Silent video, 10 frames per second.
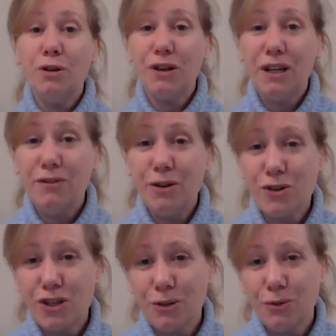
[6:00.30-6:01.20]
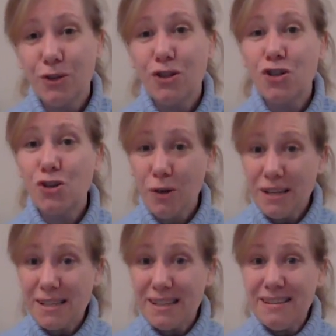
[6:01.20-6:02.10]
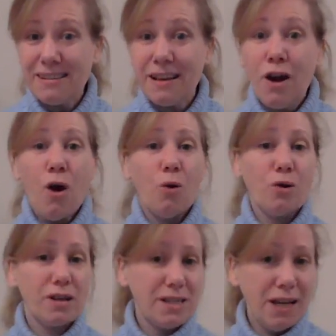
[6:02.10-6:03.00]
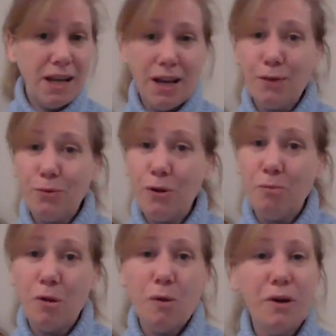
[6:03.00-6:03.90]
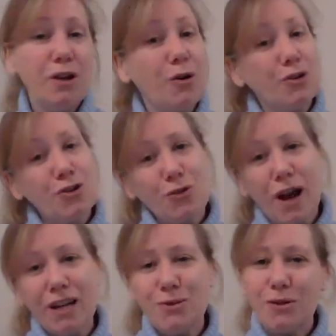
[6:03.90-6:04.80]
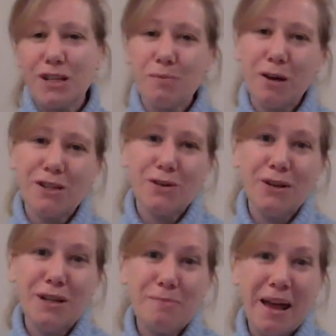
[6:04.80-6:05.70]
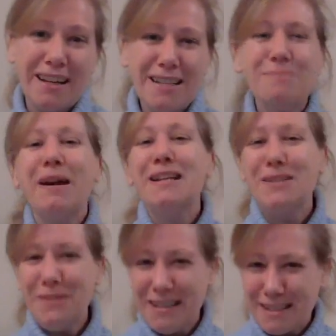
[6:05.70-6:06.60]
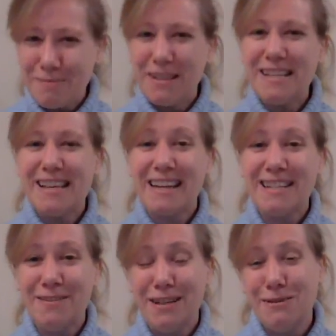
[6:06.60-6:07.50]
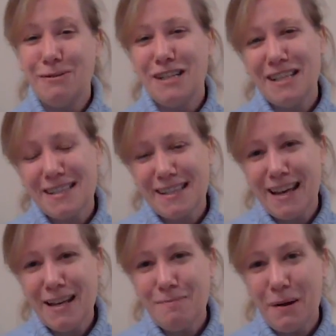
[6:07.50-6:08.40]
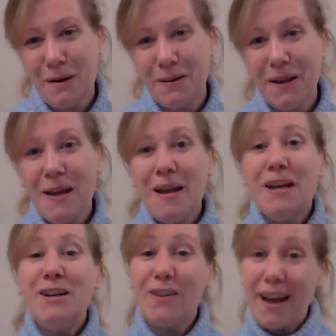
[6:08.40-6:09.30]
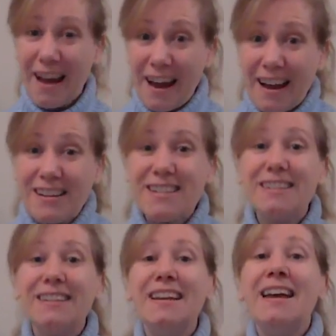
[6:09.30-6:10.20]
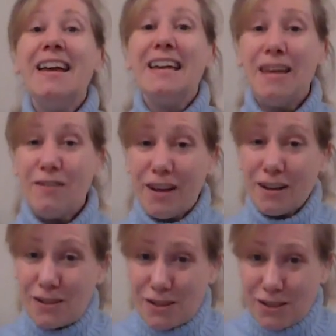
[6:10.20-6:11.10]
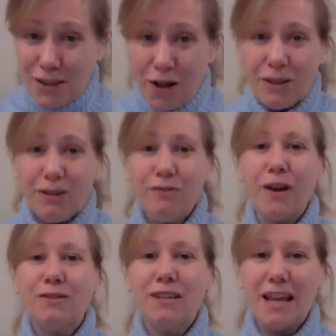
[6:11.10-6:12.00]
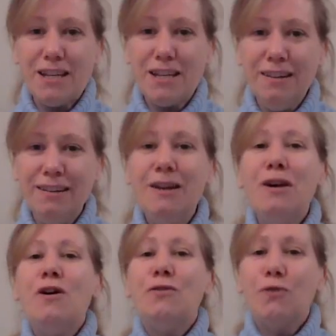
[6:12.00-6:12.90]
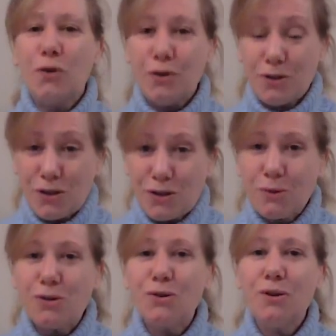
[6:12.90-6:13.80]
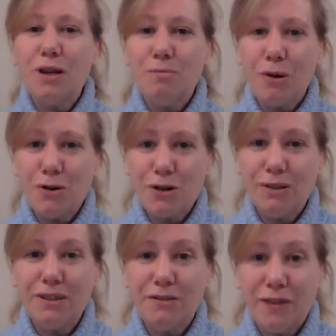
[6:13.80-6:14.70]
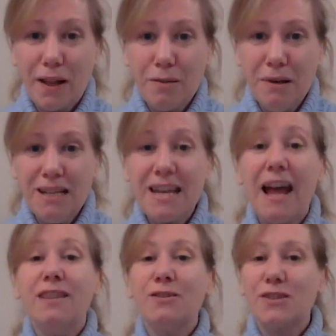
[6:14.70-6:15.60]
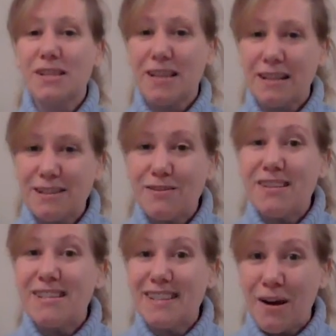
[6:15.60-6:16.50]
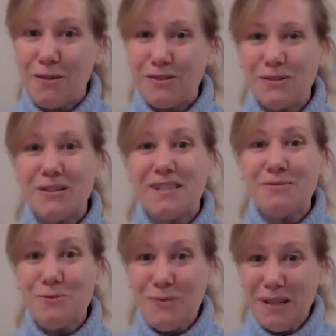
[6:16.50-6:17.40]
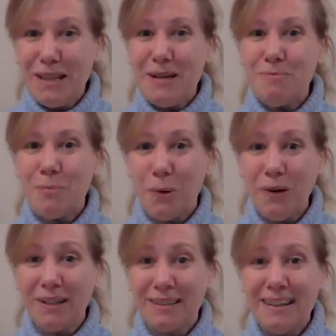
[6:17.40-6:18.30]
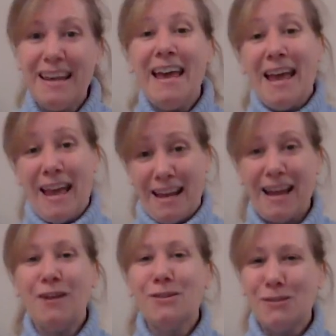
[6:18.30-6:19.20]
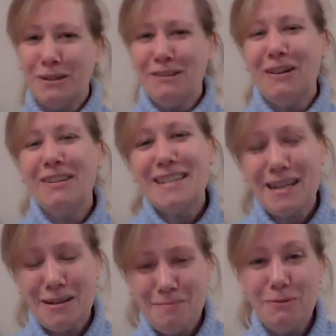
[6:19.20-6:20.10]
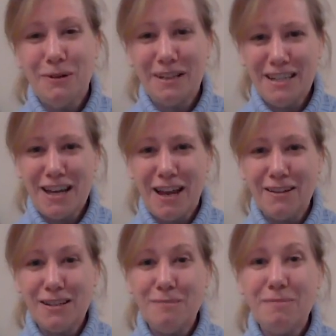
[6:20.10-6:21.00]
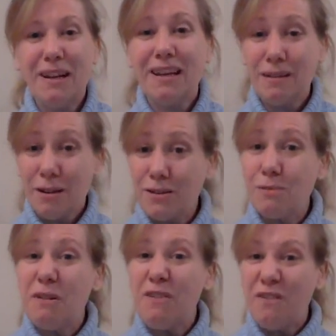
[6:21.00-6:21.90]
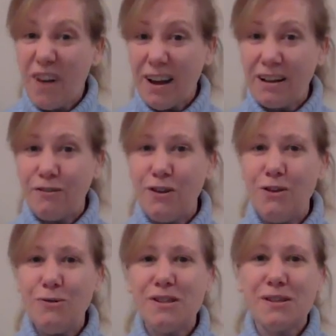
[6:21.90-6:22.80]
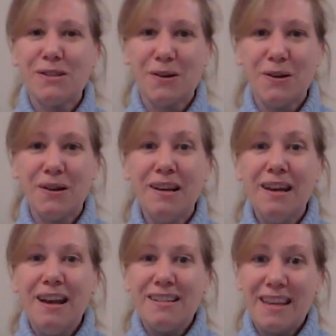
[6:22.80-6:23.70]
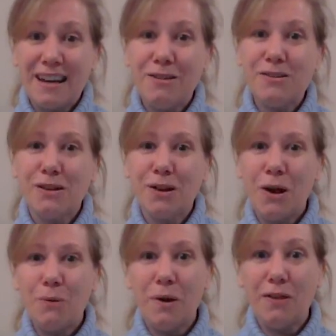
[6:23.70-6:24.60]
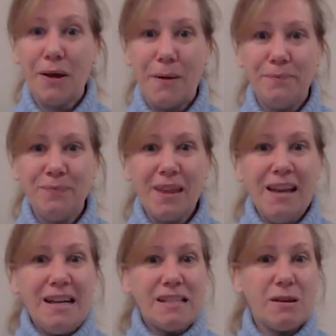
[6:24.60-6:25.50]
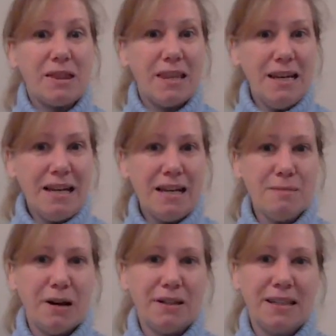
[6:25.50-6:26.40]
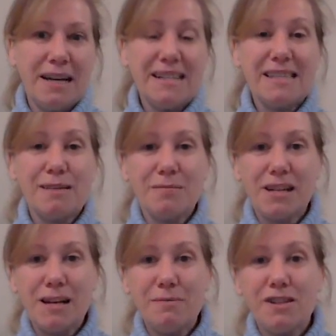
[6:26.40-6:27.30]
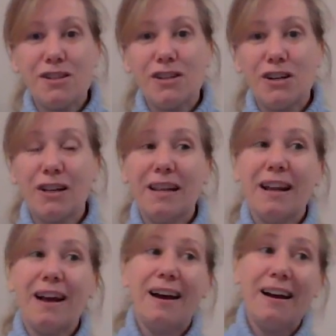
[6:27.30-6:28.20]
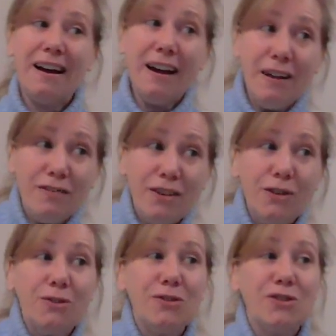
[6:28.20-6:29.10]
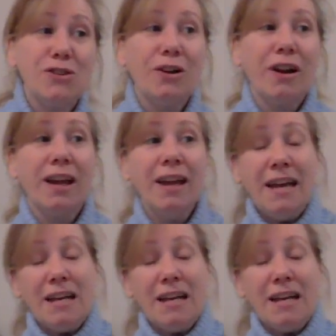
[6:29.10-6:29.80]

when you give your children choices or singing through a moment or trying to express their independence by doing some of these activities we just sang about, you're actually giving a solid foundation for their social emotional development and their sense of self. So it's really important. And I also acknowledge it can be really challenging, but it can also be fun if you use a song that goes along with it. So thinking about that, sometimes a song that I've used during